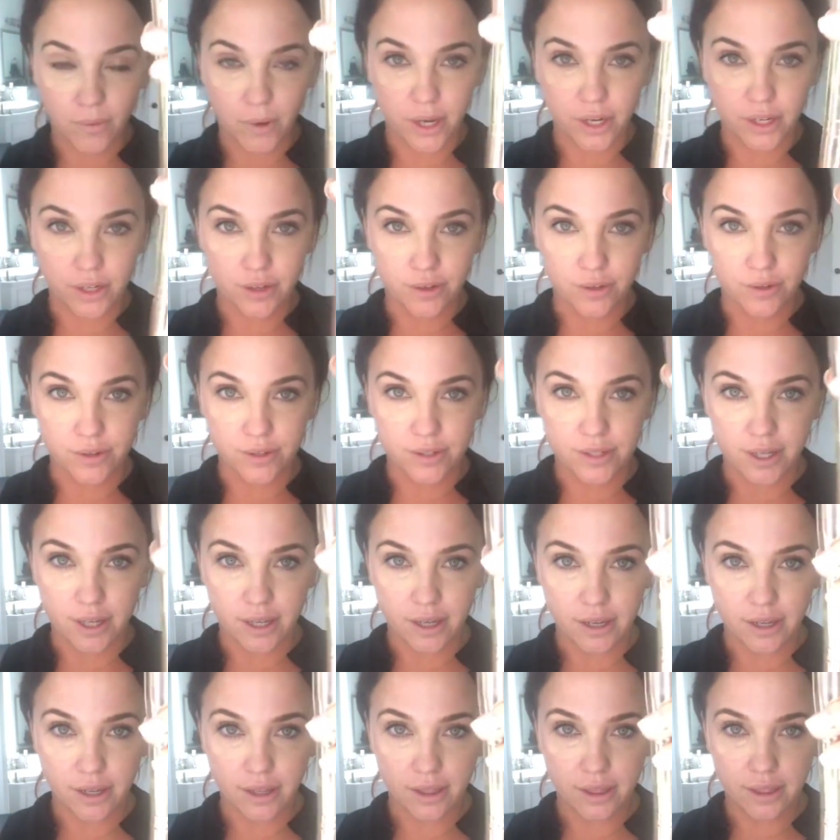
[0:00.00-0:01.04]
wanna use
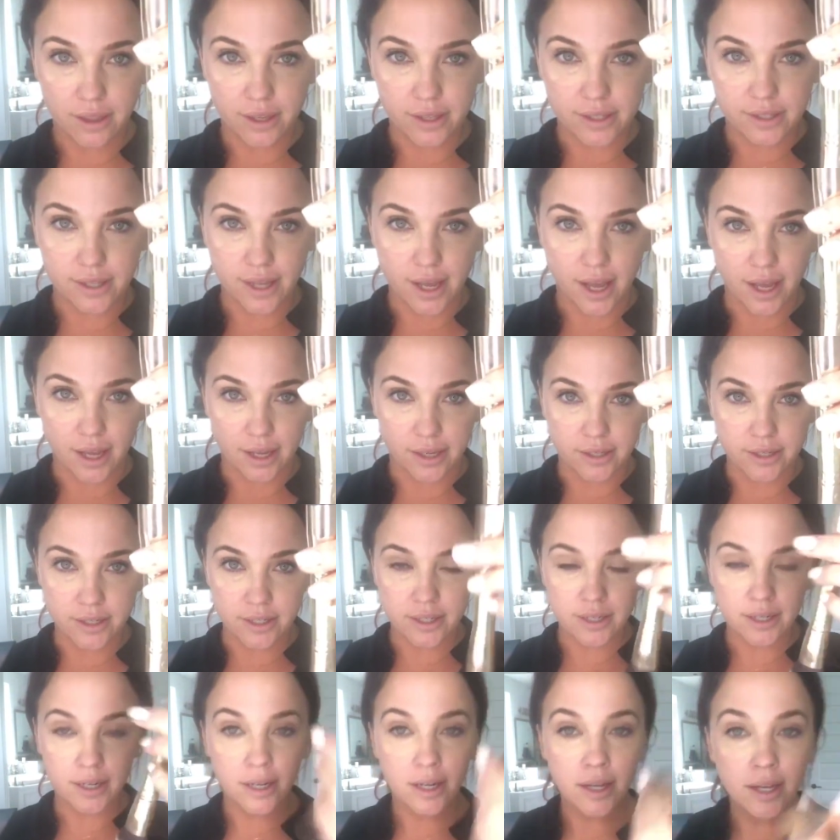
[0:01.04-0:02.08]
this
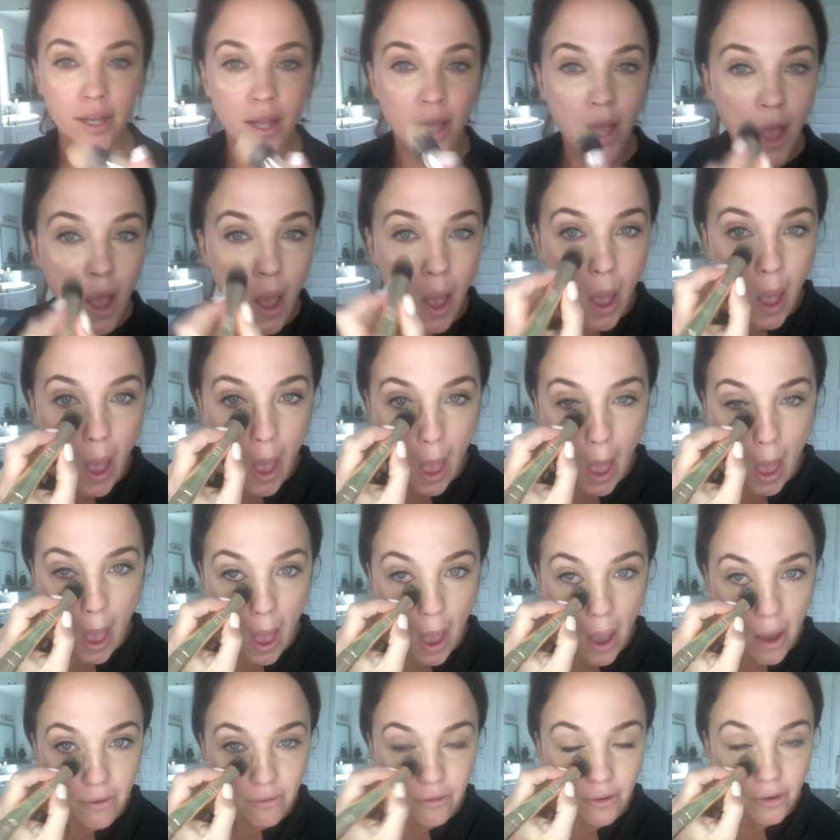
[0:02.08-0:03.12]
end
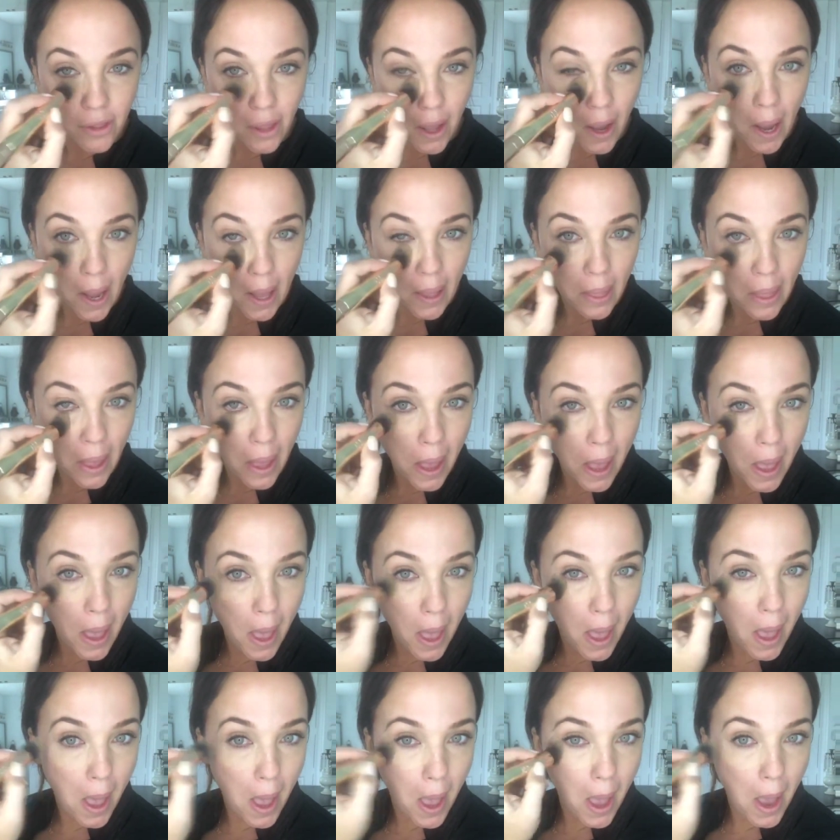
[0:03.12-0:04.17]
for the highlight
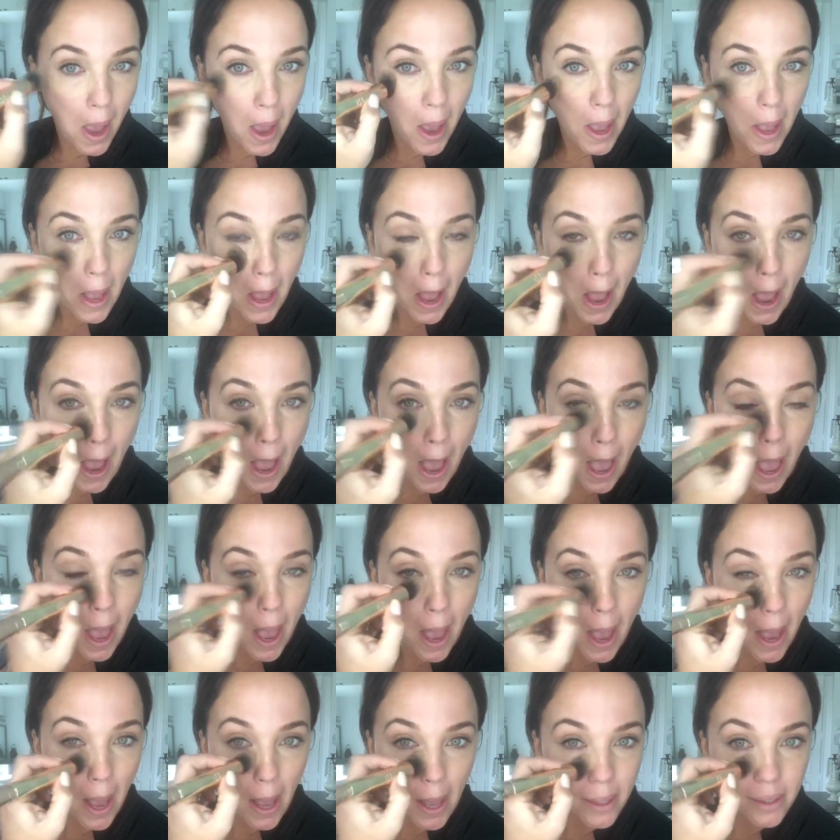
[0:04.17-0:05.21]

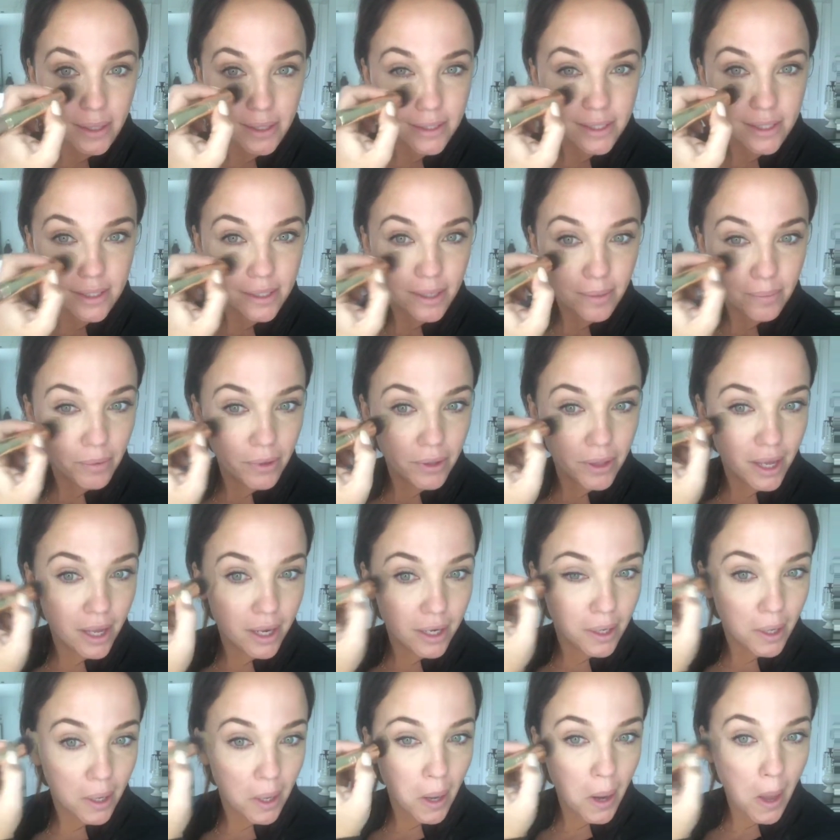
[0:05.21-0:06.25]
and stipple
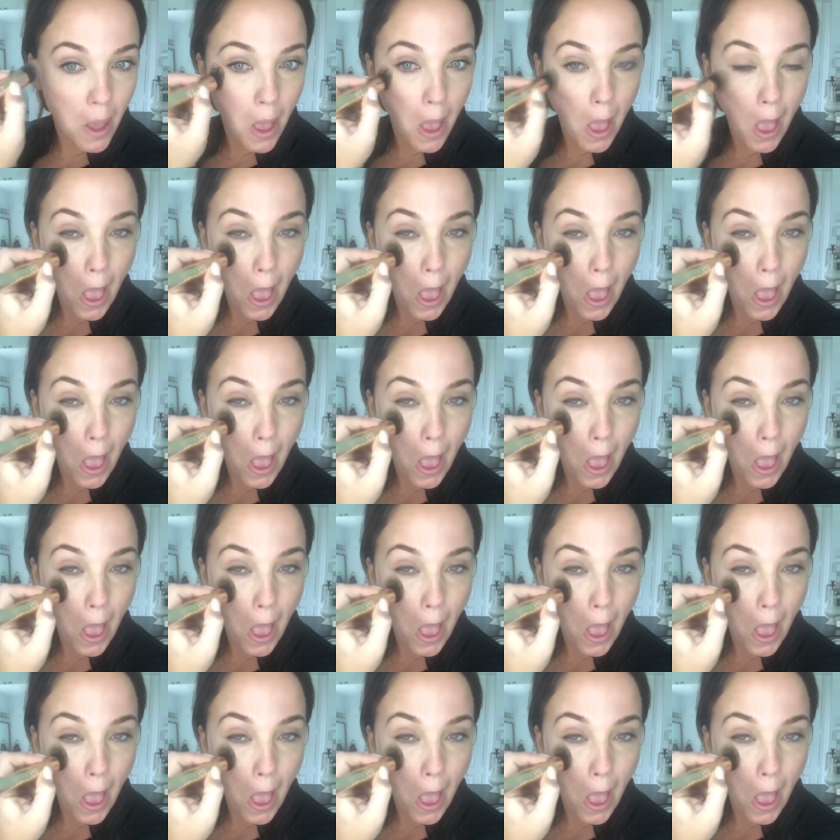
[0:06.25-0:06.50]
that in.